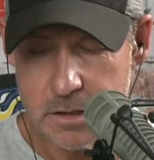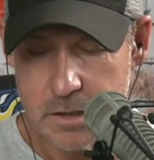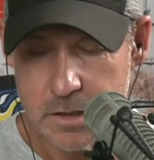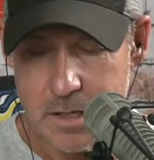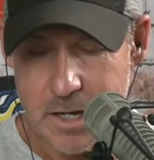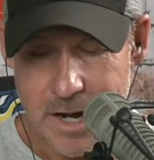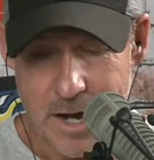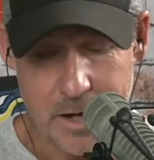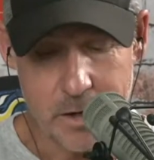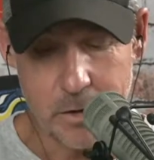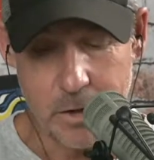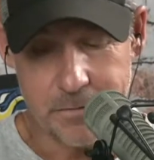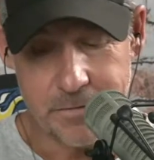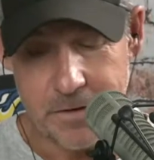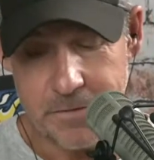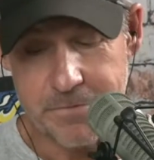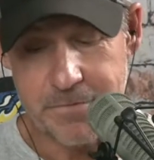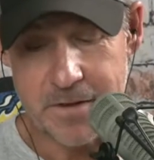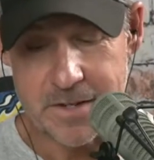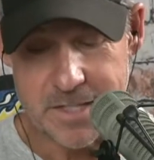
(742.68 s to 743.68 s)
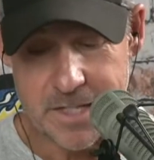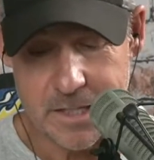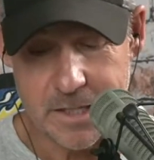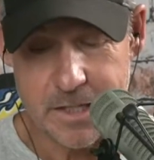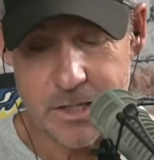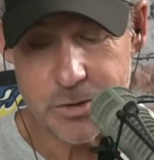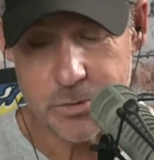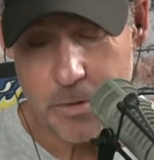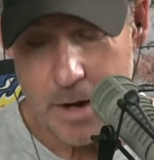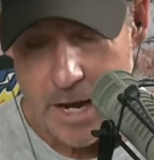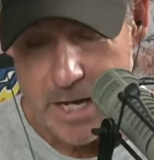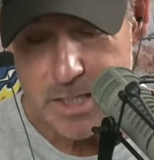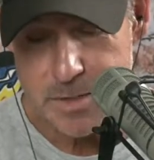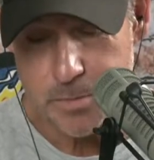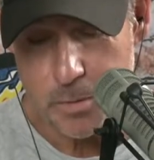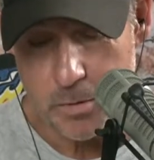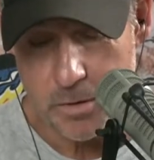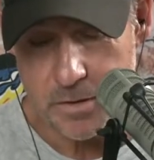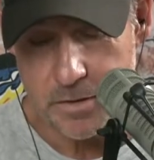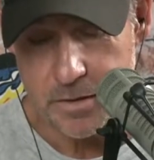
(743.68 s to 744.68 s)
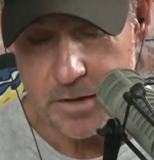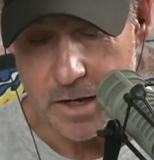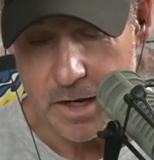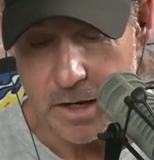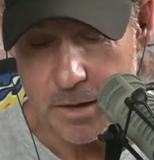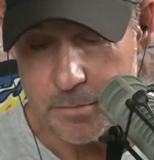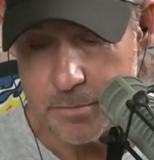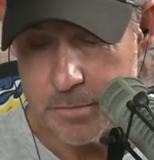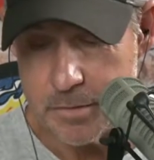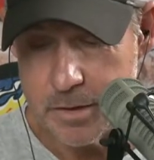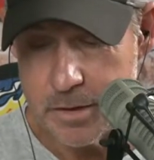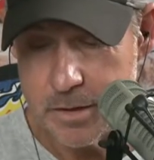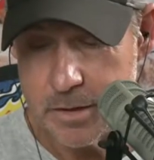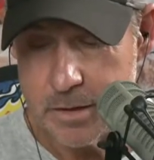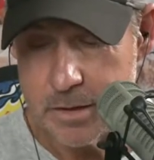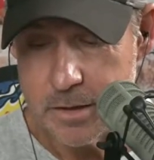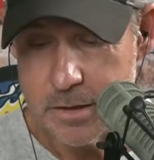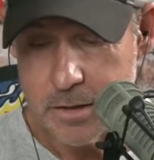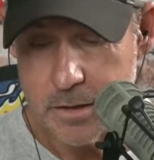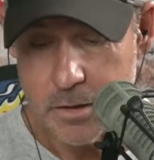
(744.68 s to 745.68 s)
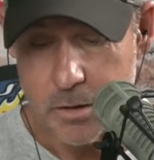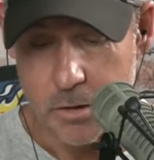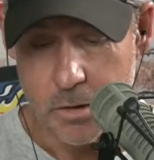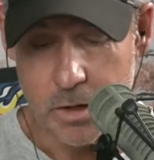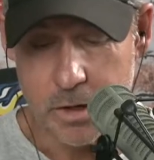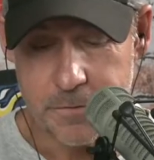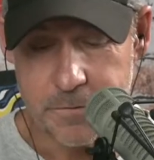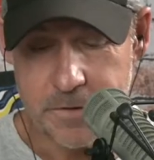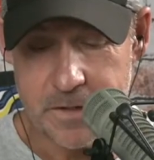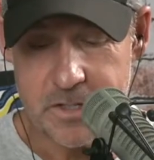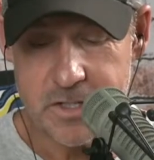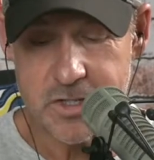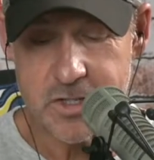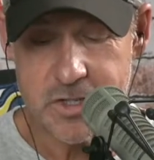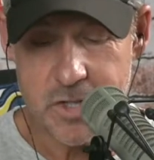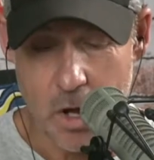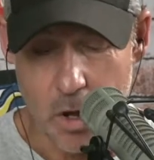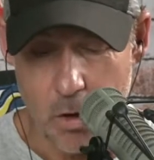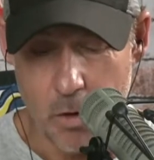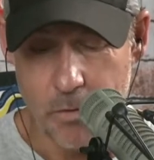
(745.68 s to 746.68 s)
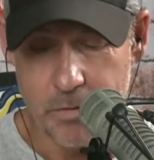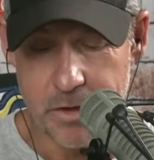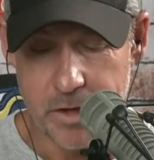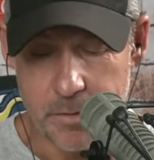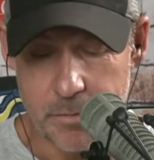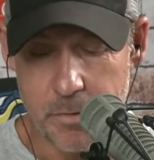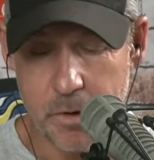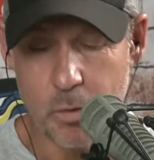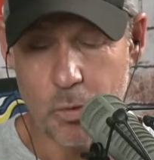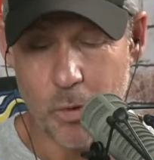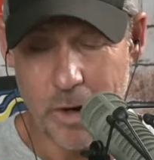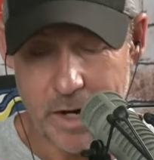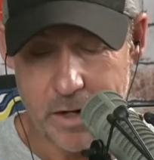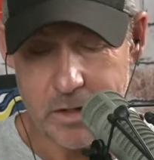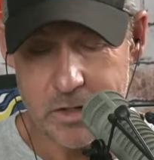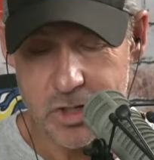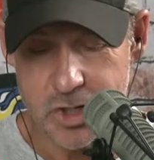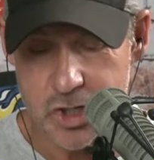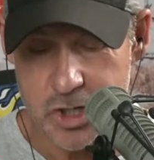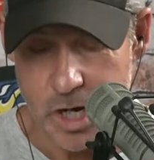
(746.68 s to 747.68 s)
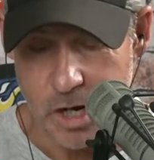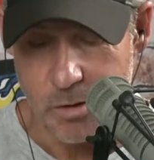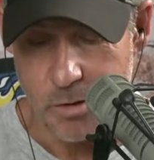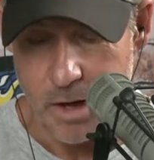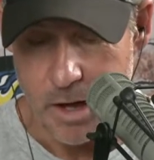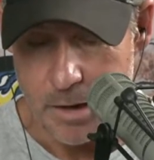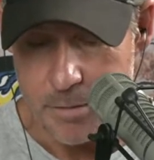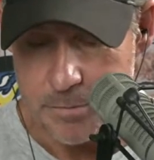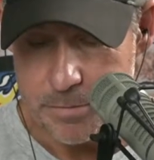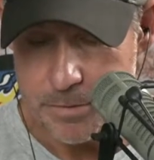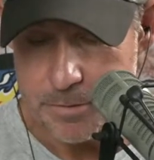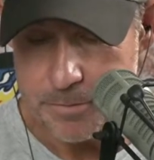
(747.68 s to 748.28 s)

I don't know if he physically transported them or if he just told them where to show up.